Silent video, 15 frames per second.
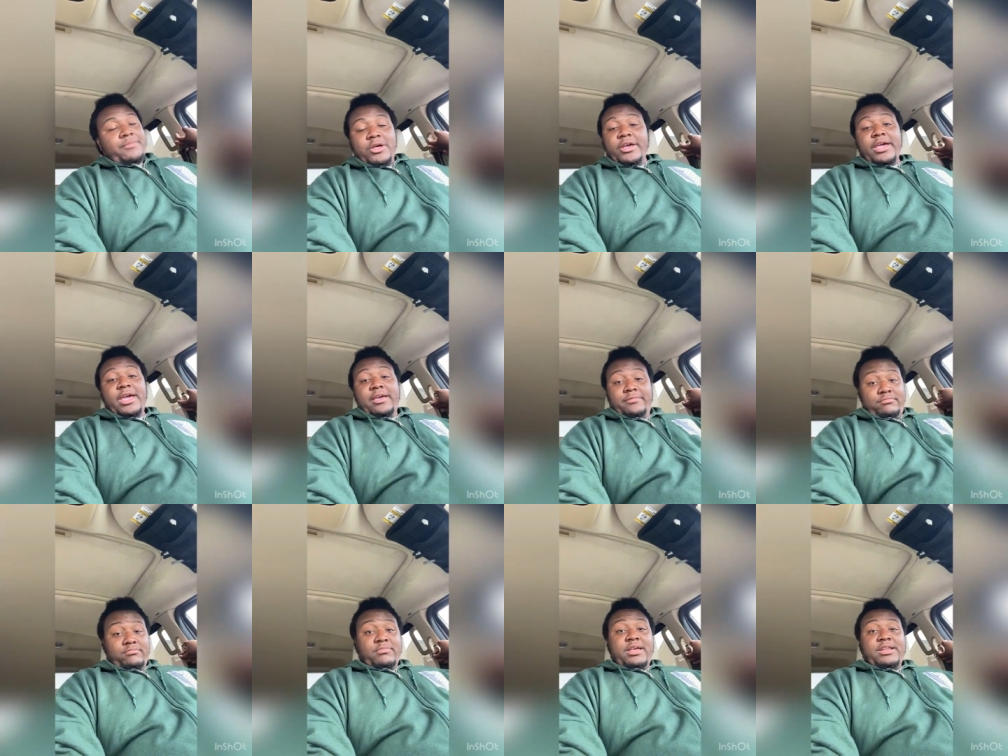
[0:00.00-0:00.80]

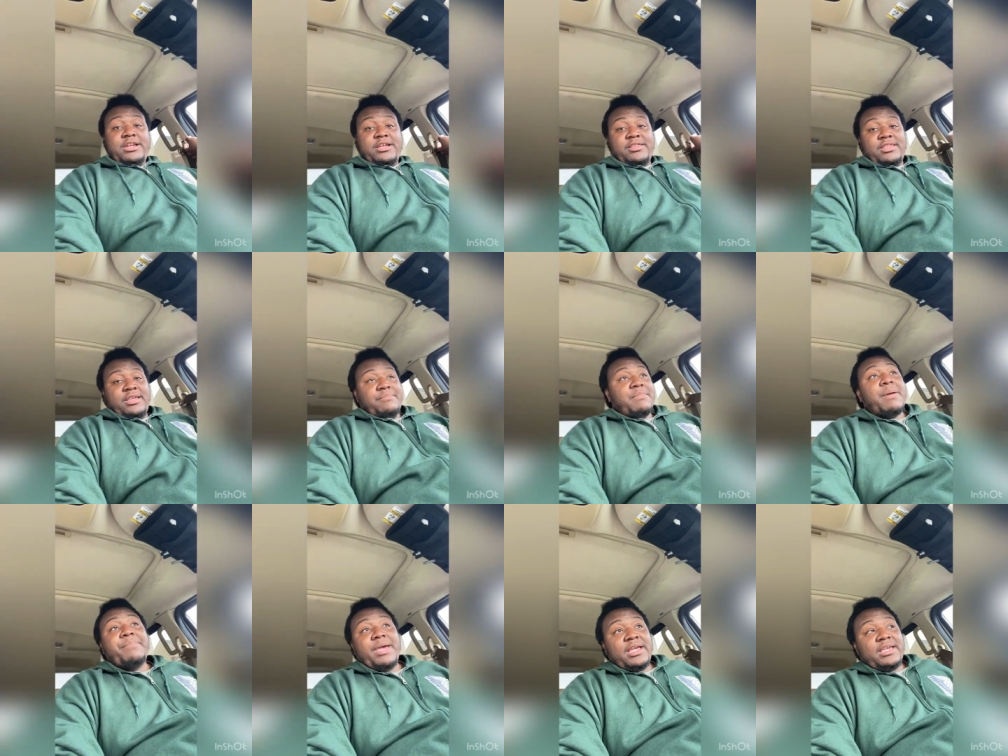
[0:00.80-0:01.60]
Another thing,
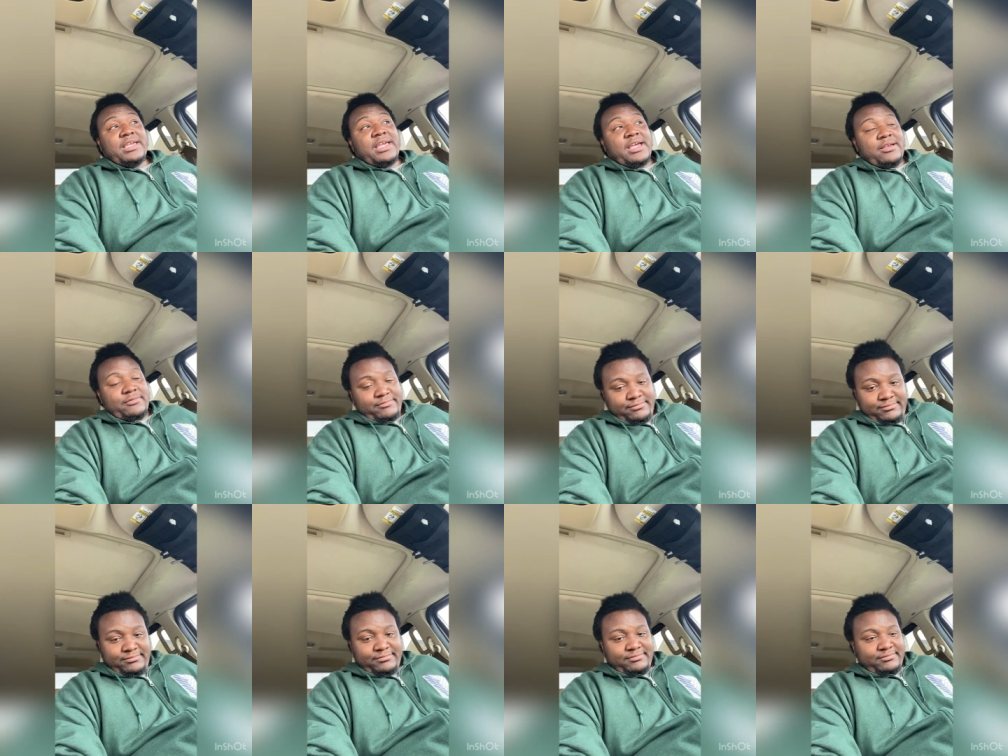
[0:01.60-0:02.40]
my bank account
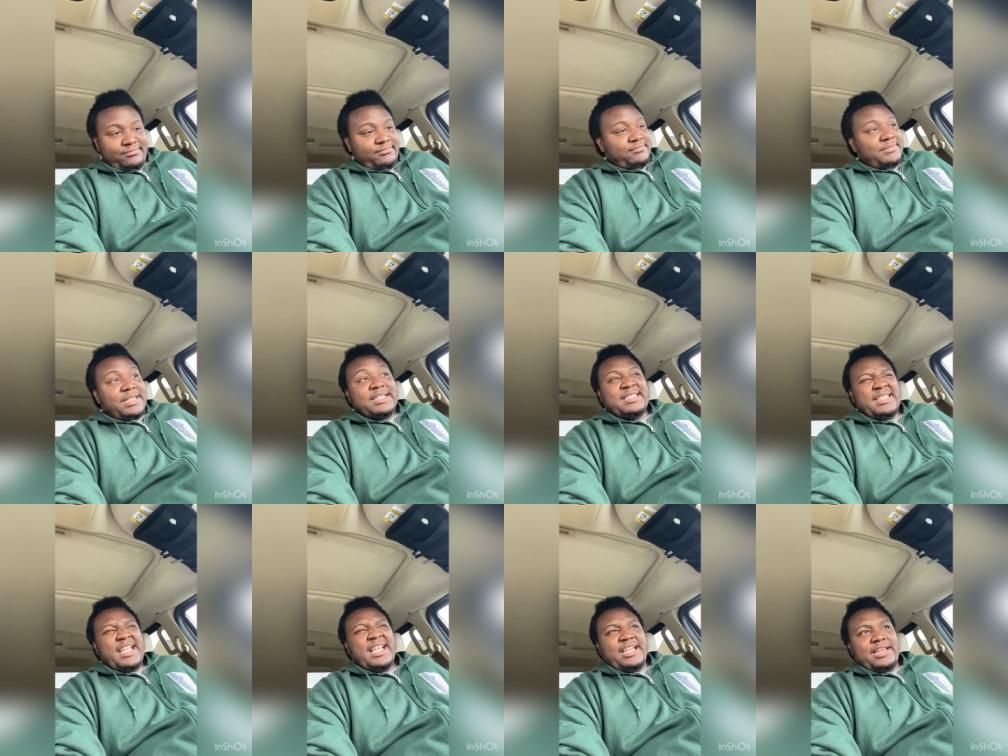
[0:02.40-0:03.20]
is
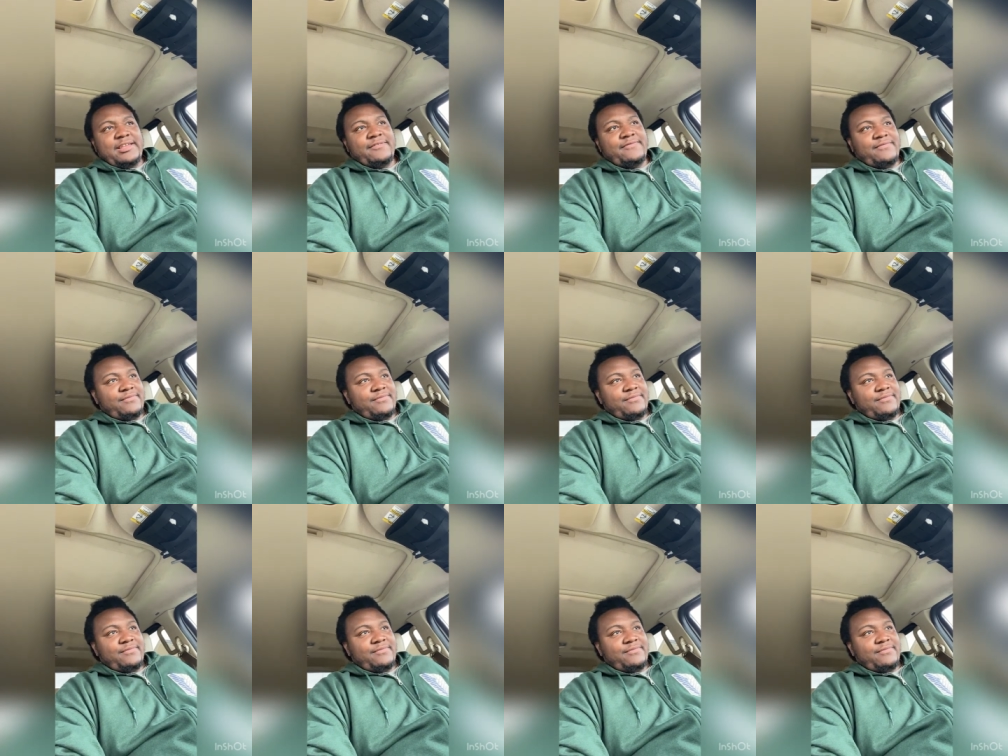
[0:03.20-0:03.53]
negative.